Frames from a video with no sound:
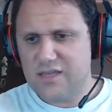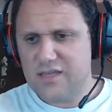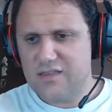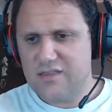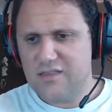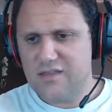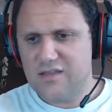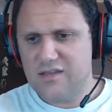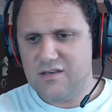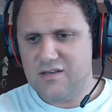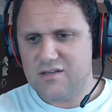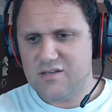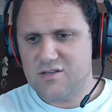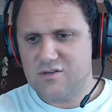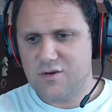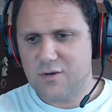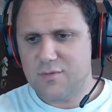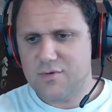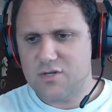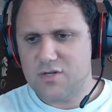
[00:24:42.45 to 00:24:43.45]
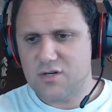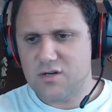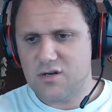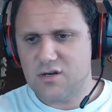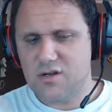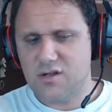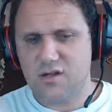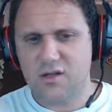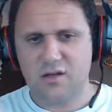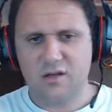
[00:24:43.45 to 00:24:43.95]
in the
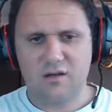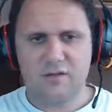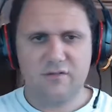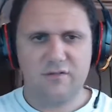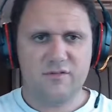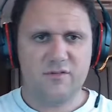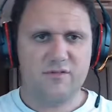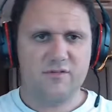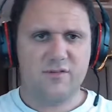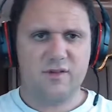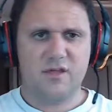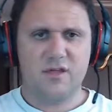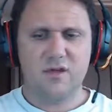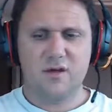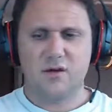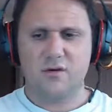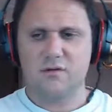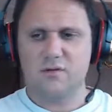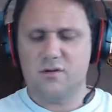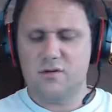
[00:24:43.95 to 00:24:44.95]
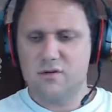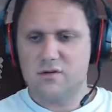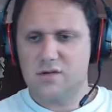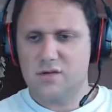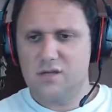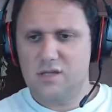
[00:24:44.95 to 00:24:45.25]
description of the video